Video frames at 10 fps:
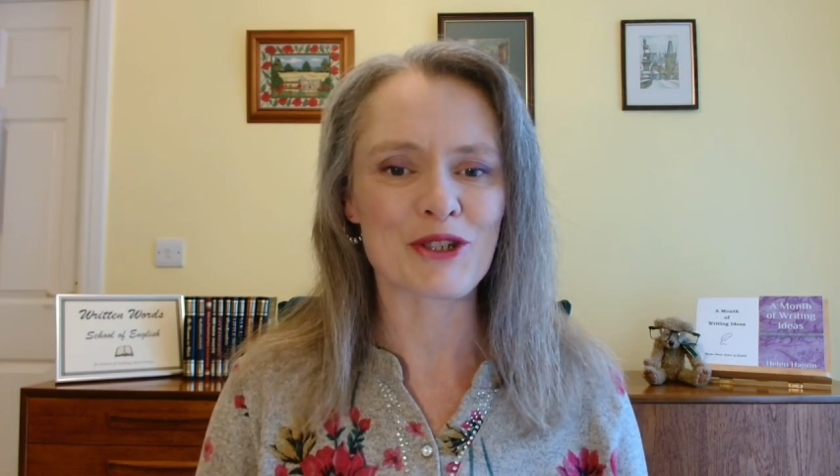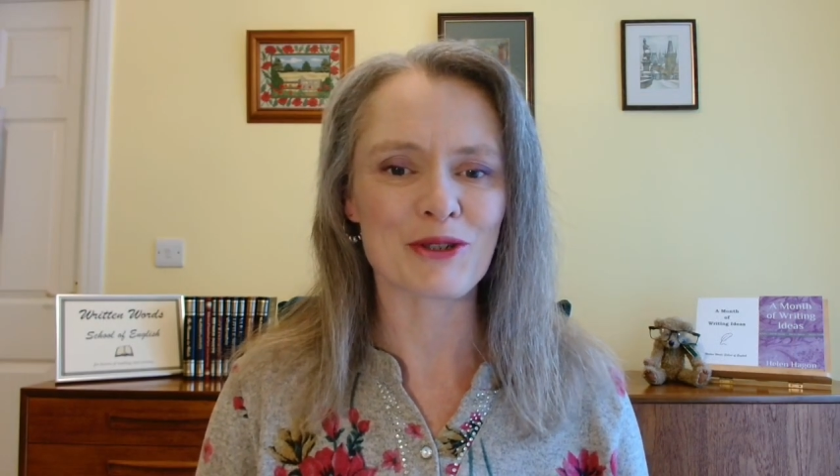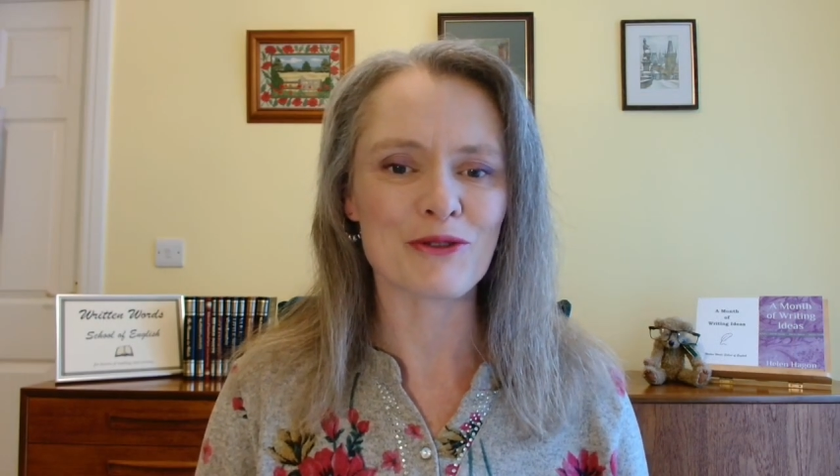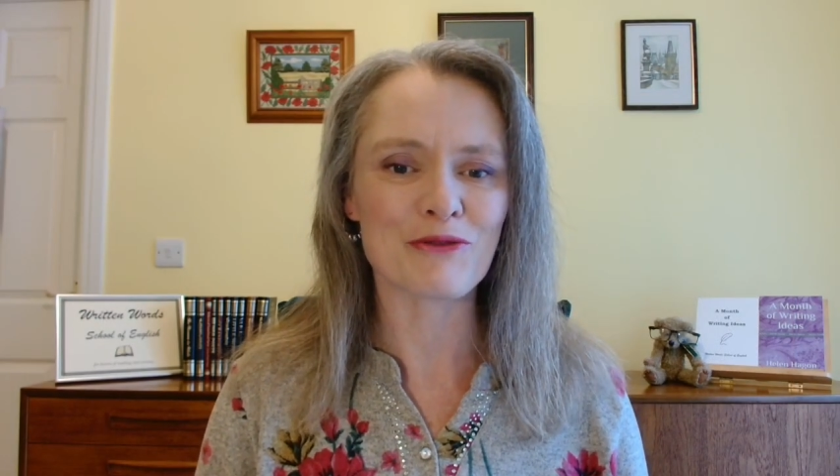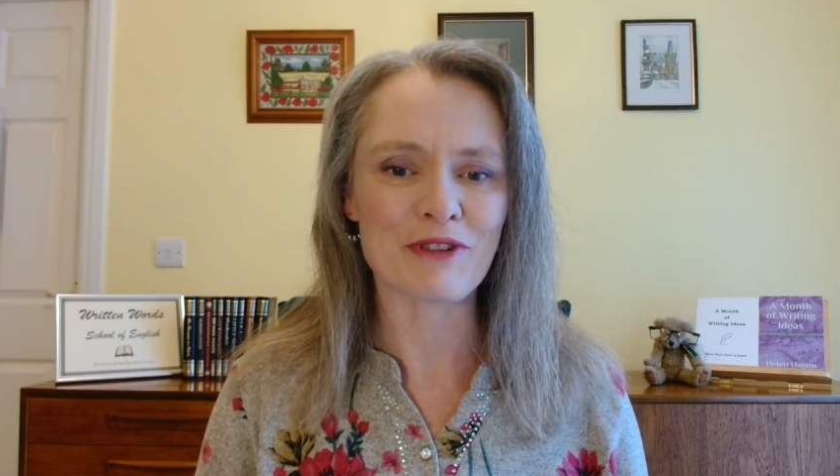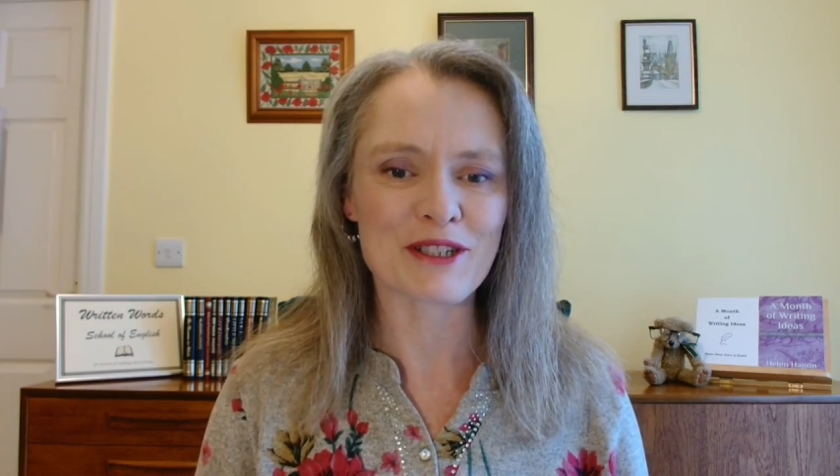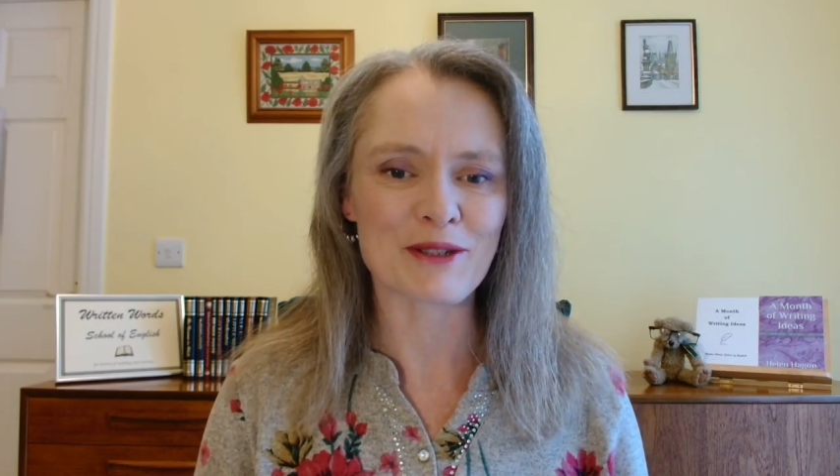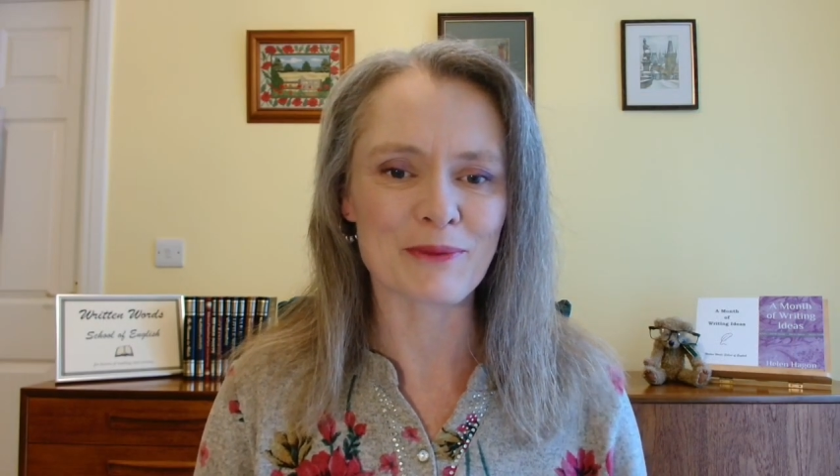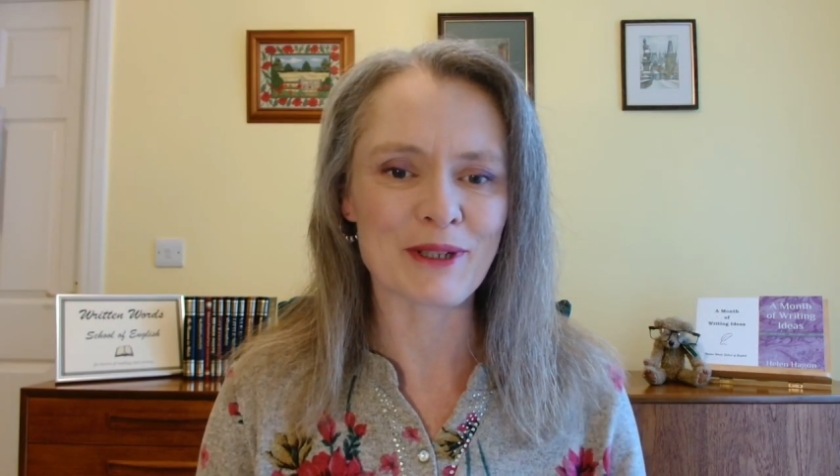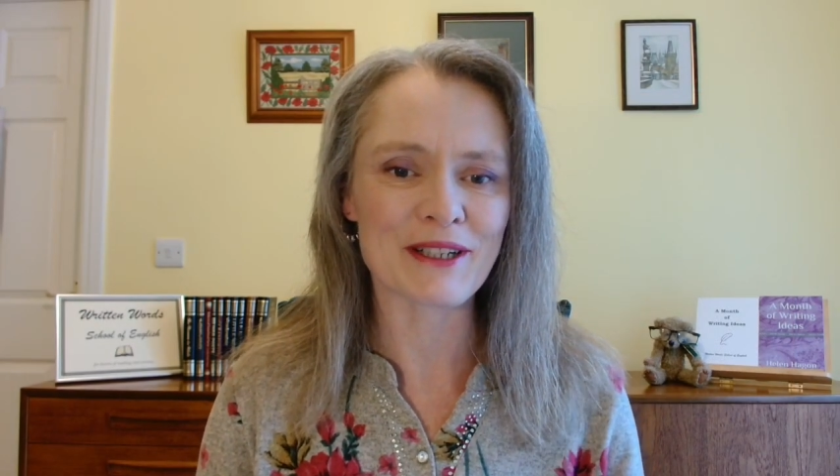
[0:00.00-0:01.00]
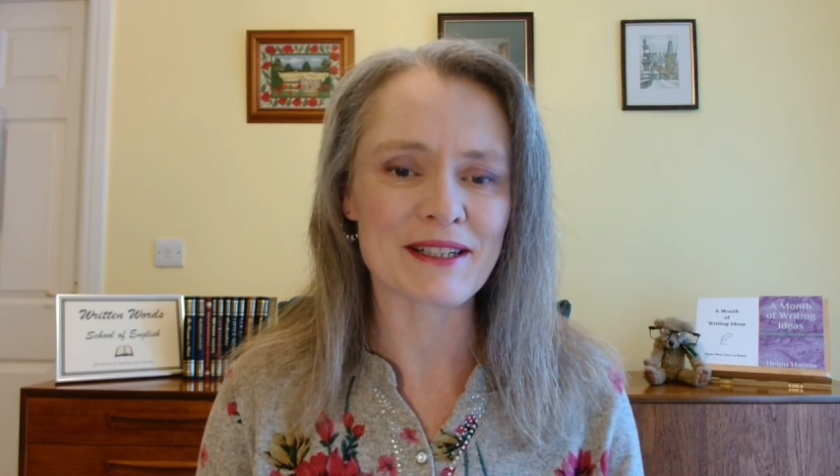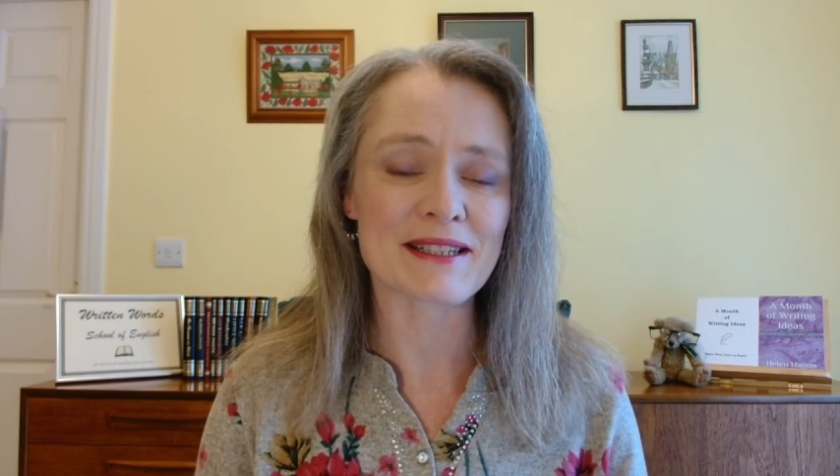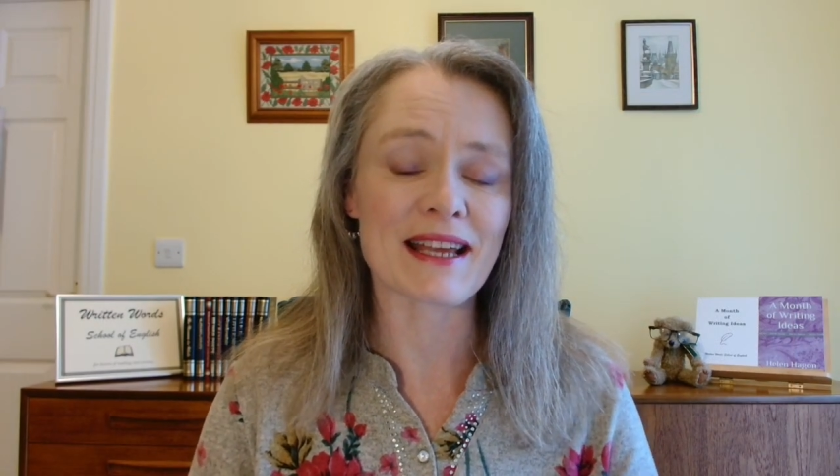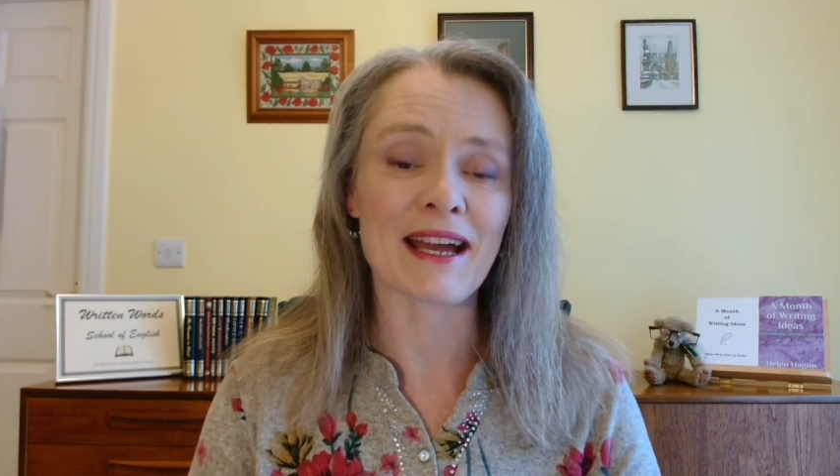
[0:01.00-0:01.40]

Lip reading: to Written Words.